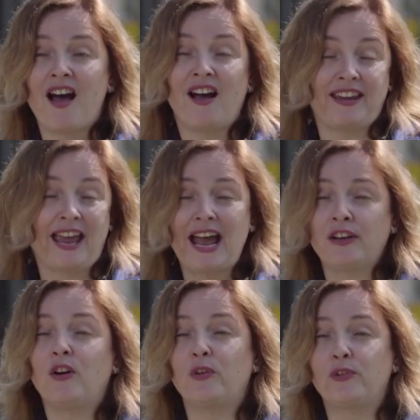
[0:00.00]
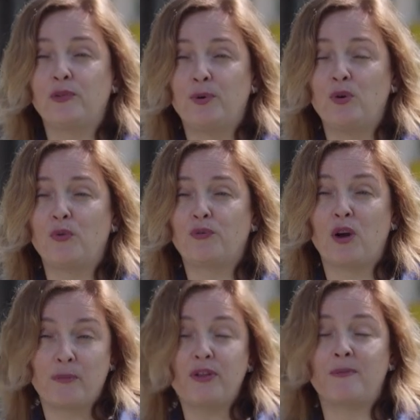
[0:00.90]
I get ad hoc support
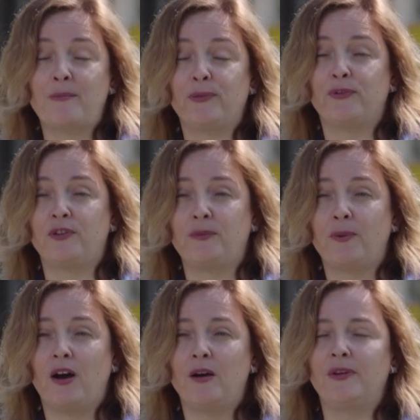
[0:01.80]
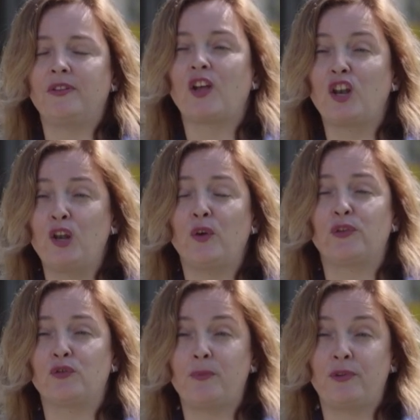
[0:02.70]
from other members of the department and
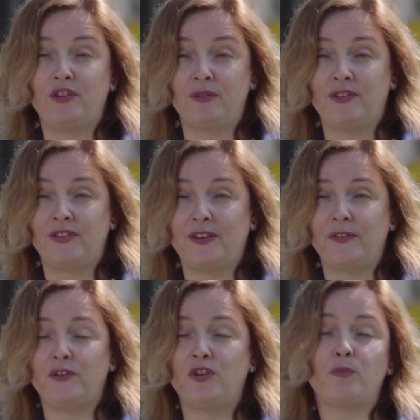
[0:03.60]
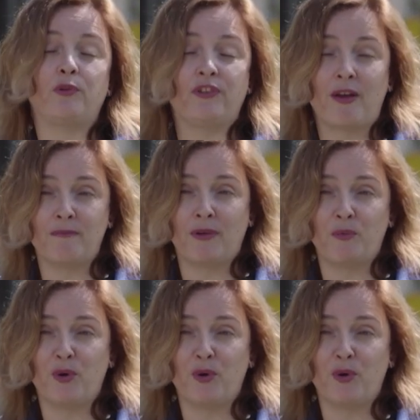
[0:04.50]
lots of opportunities to present my